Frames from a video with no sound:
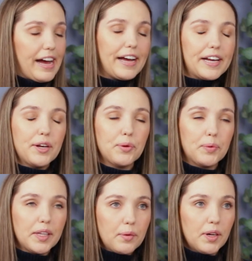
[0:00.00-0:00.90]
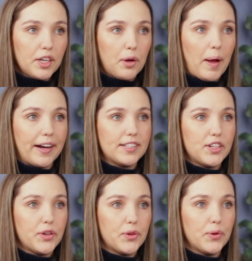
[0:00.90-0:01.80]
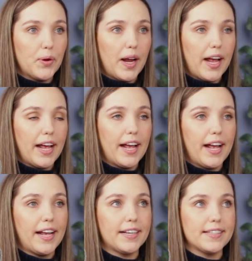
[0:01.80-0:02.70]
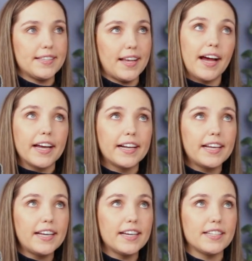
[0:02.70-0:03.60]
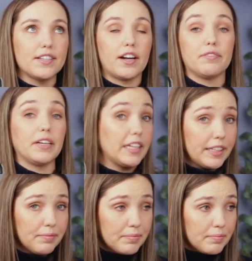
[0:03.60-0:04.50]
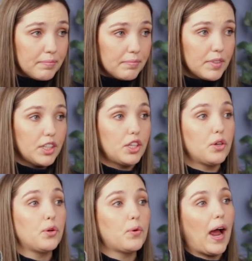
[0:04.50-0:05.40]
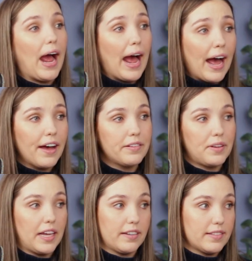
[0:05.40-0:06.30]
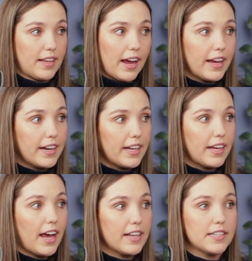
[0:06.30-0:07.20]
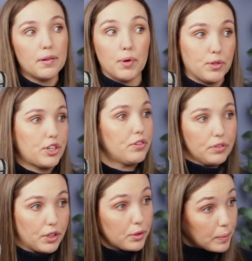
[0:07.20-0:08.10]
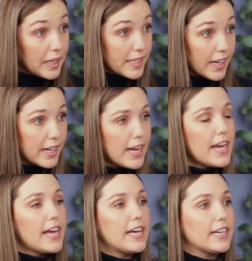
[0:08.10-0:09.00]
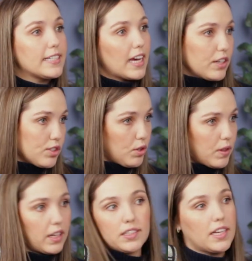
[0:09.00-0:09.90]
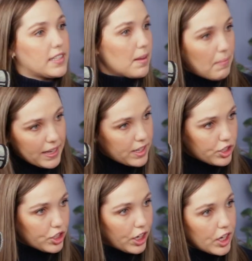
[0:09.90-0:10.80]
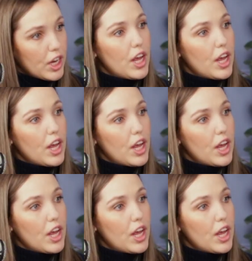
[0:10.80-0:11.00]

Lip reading: I really want to go back to, anxiety is not a villain. You have anxiety as an emotion for a reason. It tells you things. It's a messenger.